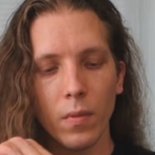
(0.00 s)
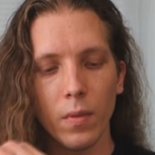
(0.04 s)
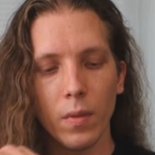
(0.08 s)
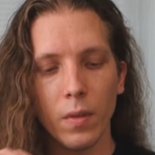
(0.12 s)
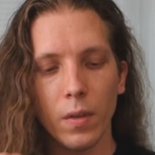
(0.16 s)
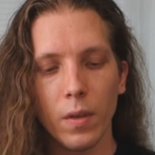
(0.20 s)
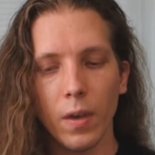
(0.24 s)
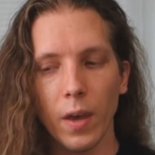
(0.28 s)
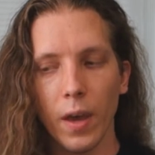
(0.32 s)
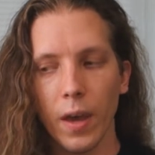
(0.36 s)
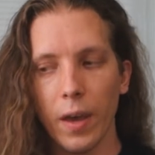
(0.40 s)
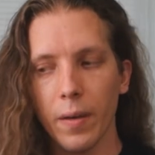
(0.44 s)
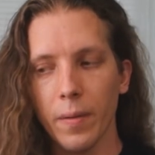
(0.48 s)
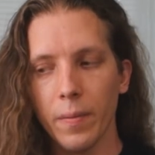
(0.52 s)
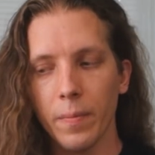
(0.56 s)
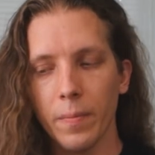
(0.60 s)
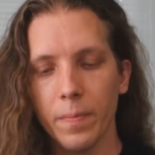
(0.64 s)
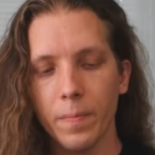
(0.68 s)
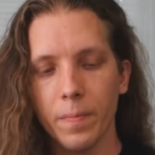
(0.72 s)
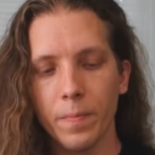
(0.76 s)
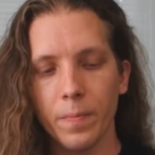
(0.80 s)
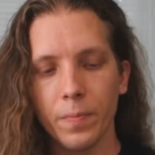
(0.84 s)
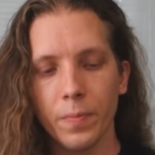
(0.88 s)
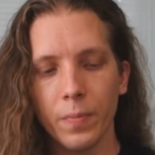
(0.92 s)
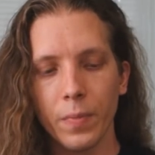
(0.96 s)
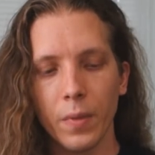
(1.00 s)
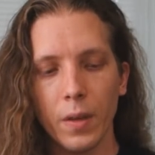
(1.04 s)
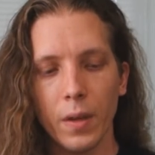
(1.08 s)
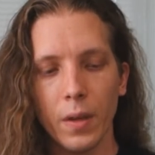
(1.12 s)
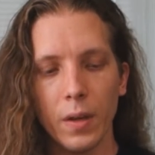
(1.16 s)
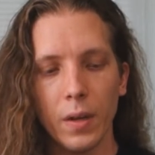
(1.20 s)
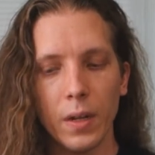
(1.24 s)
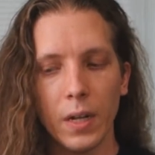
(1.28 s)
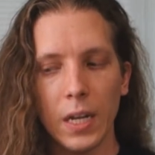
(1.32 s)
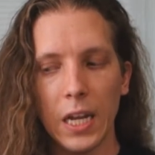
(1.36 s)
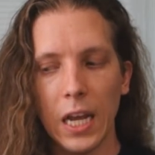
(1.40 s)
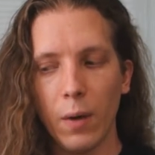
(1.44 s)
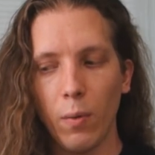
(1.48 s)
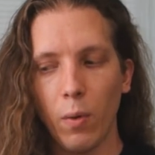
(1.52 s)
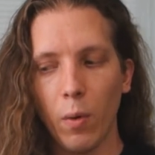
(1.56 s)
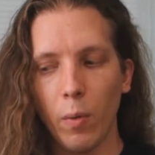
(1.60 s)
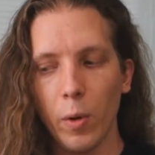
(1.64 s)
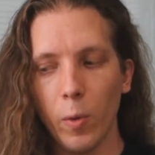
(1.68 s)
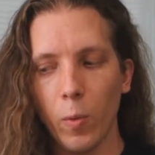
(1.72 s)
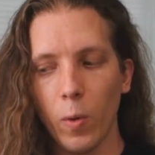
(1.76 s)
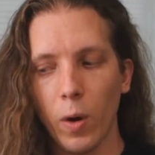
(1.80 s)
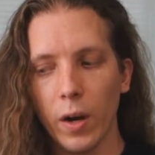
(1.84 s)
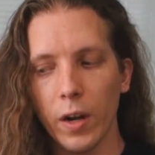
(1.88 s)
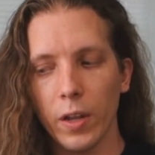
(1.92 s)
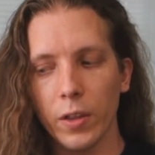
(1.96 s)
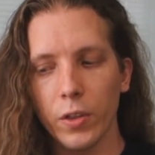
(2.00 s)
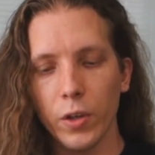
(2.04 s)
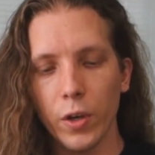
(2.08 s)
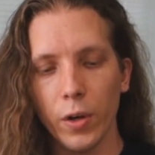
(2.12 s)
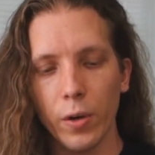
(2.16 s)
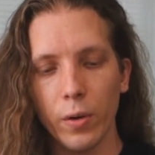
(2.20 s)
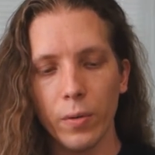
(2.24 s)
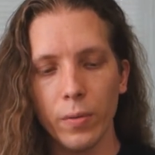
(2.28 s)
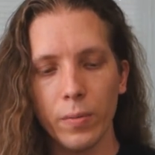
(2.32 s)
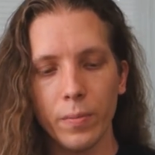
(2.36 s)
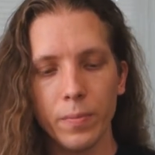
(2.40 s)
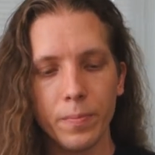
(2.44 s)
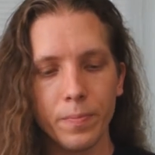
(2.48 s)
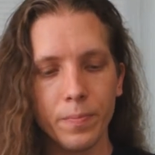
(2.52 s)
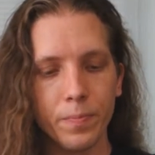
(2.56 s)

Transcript: Okay, now what we want to do,